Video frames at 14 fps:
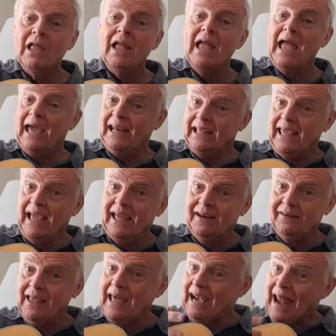and again,
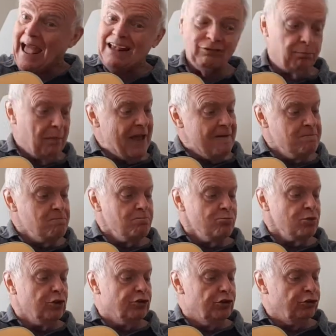that last bit,
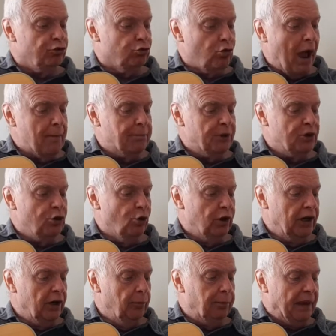just dropping your
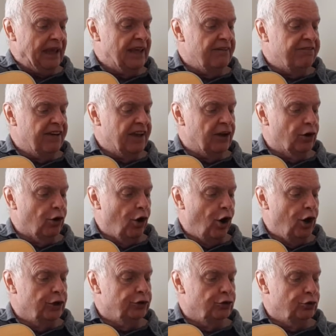little pinky finger
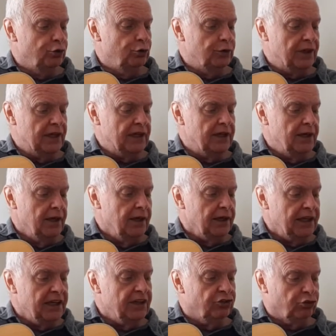onto the
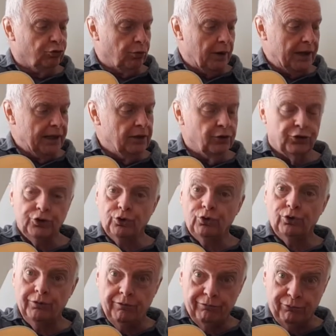E string,
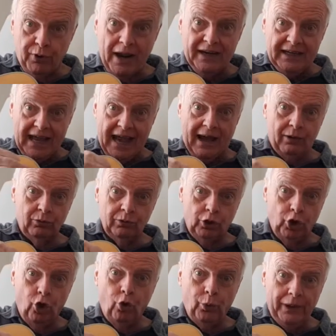third fret down,
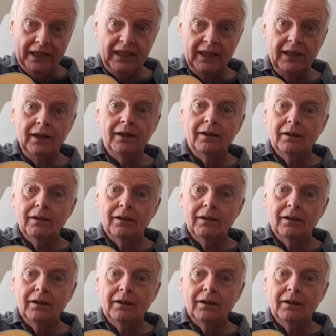low E,